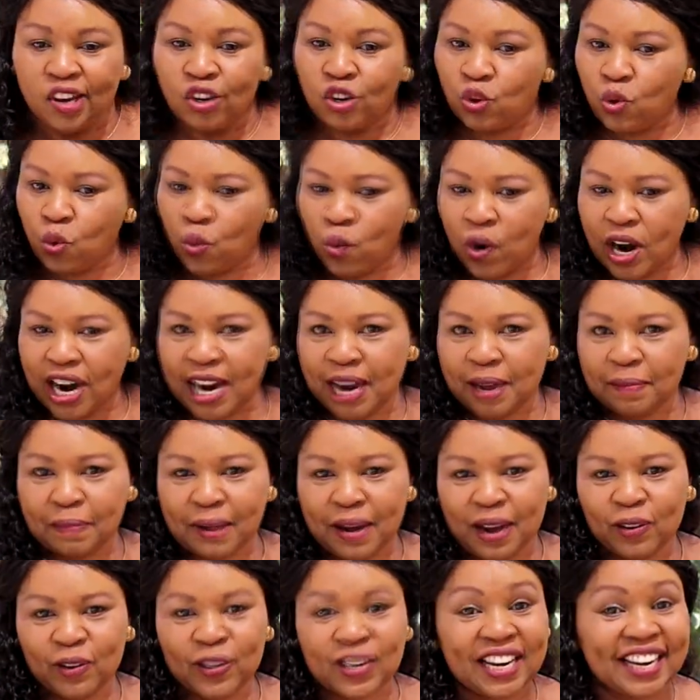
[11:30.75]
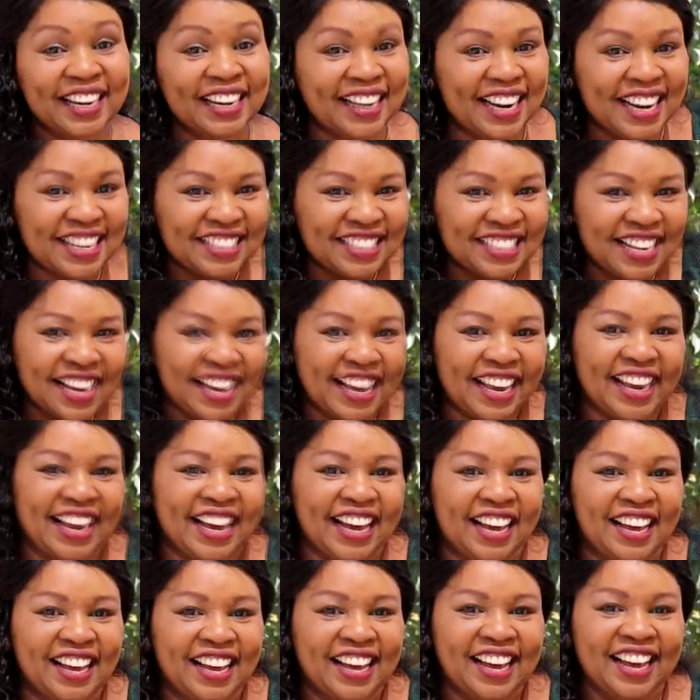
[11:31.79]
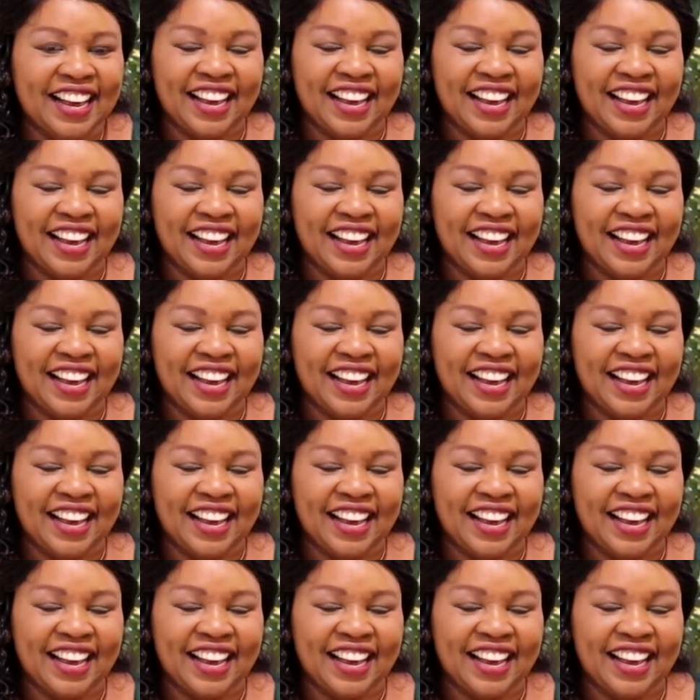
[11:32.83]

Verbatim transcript: to work about nursing care